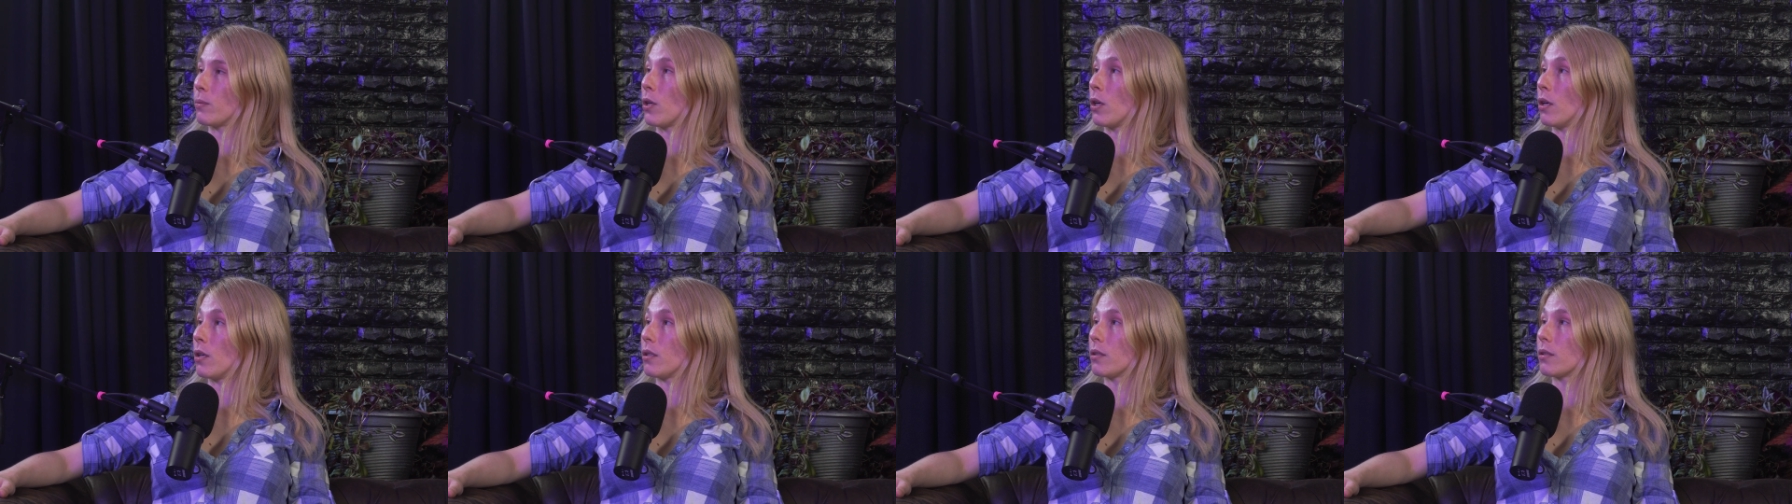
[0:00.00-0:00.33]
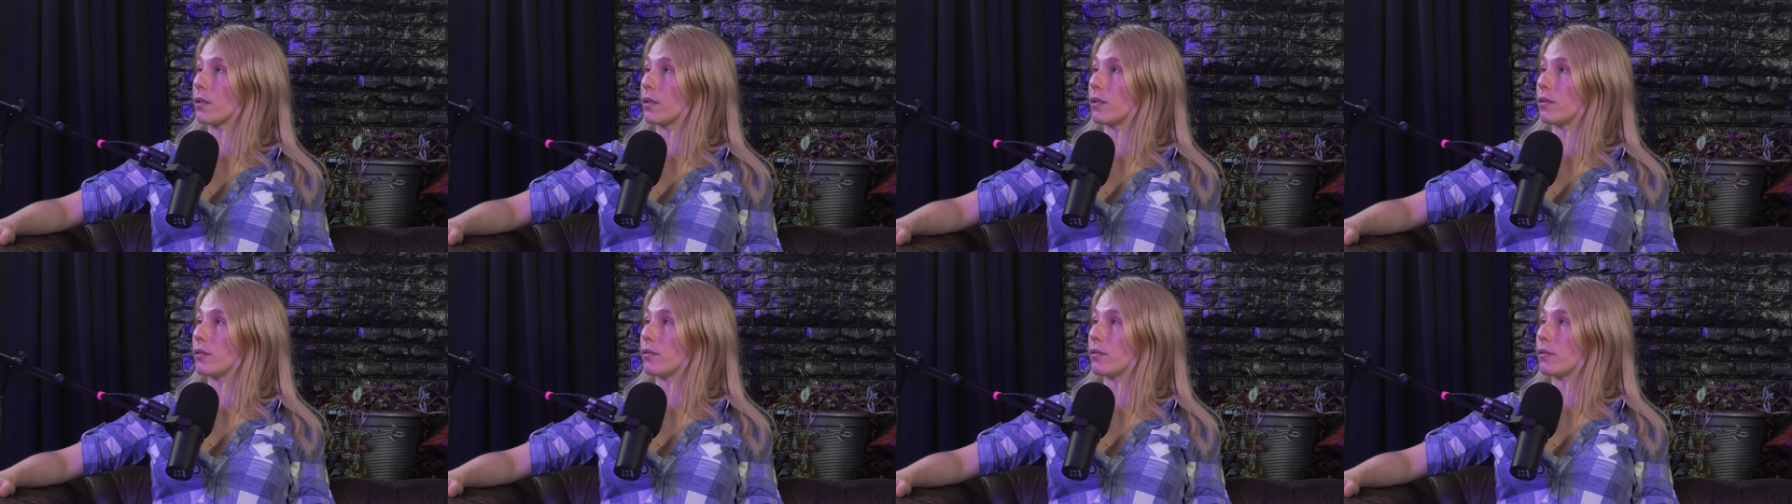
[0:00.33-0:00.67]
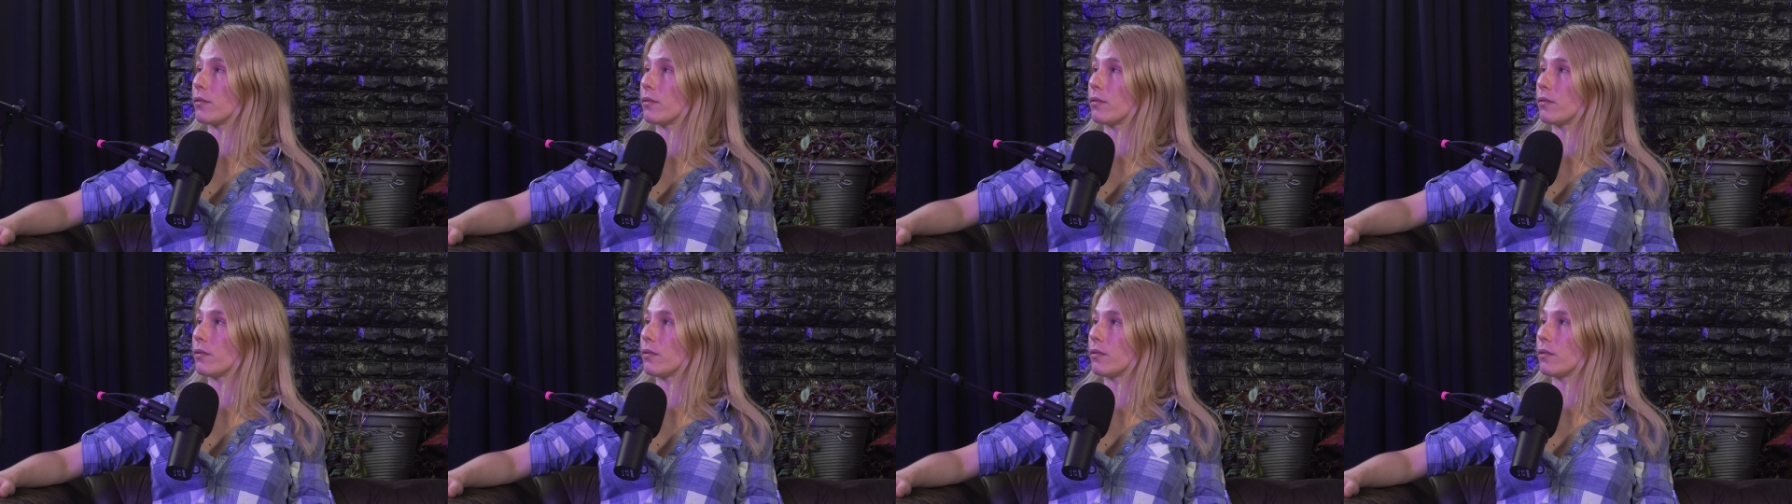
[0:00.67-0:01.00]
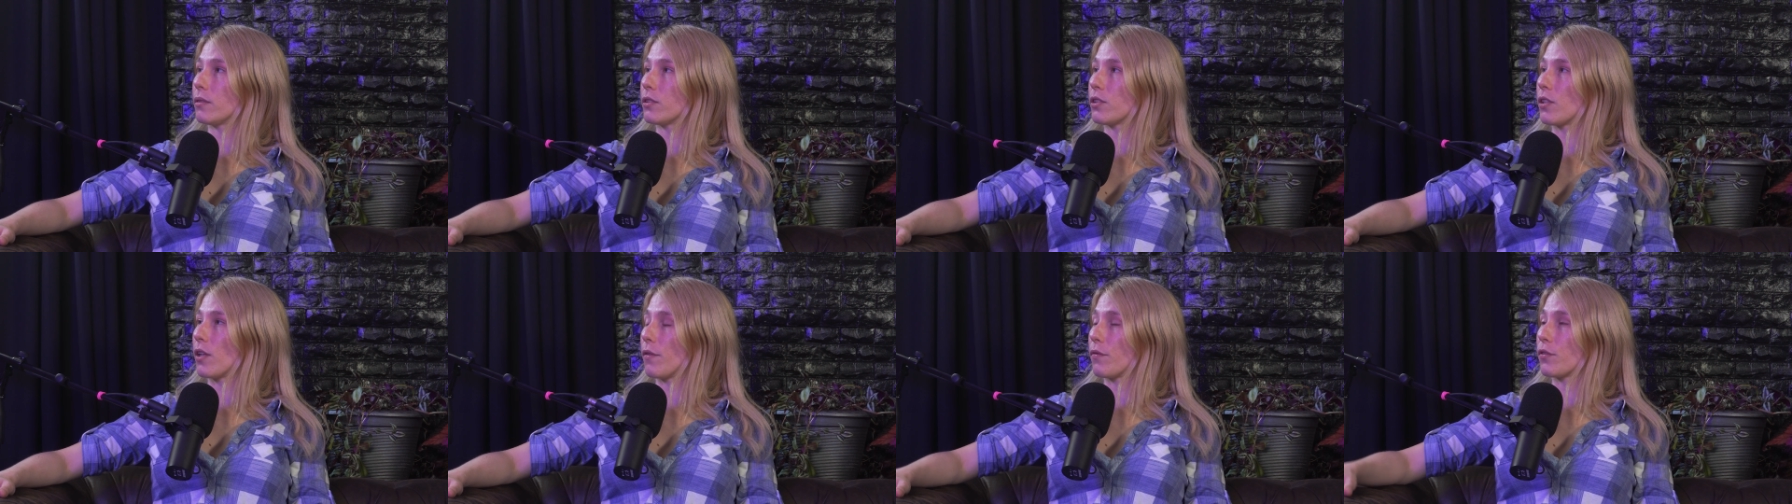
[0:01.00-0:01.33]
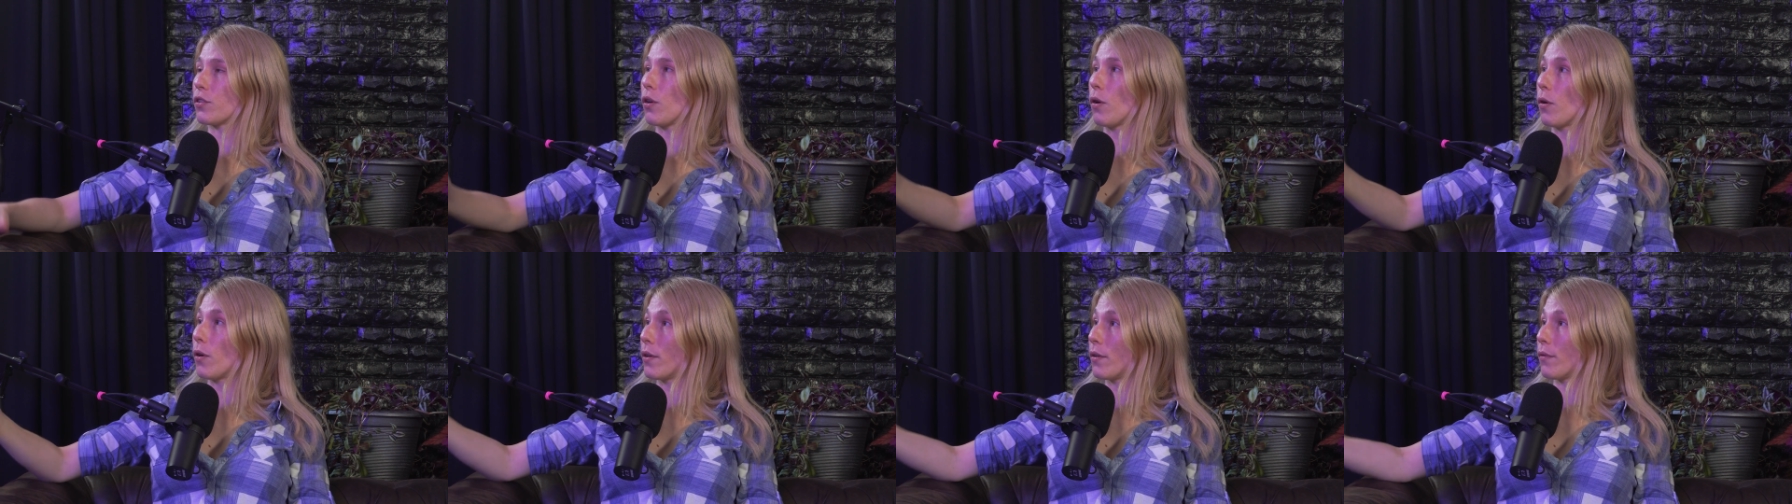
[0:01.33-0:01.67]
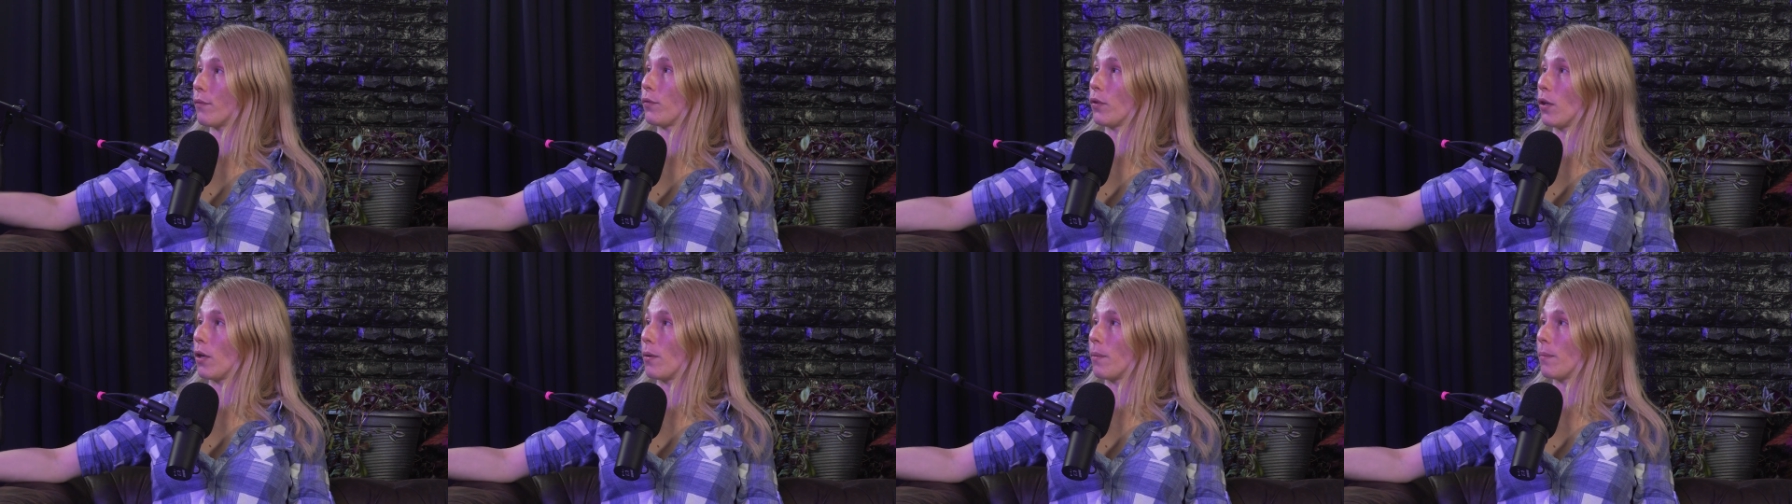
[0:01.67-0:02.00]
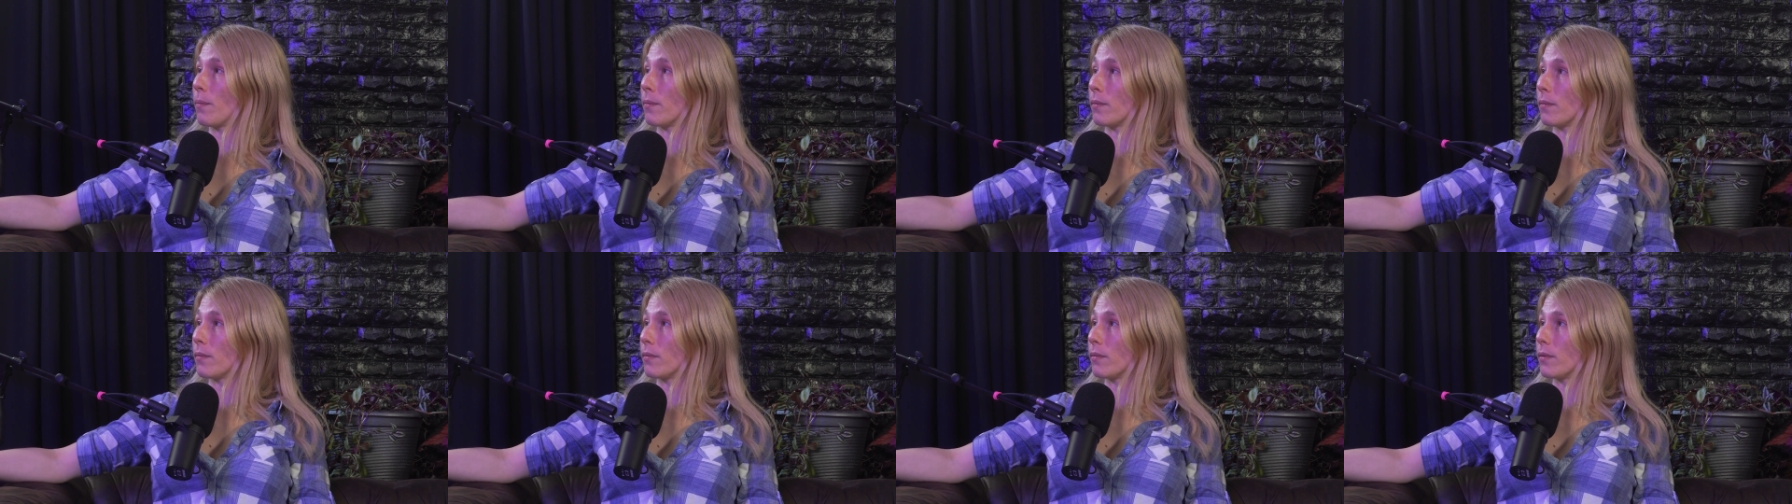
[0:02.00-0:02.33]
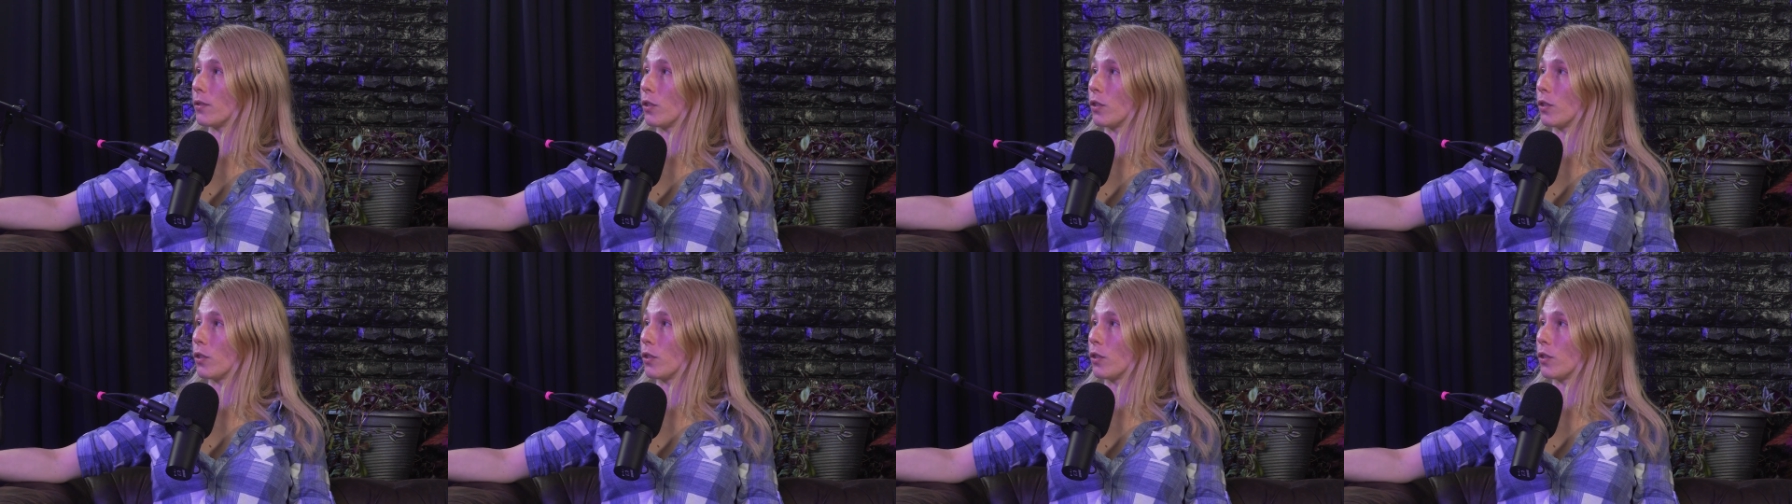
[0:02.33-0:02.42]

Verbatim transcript: talk and stuff started from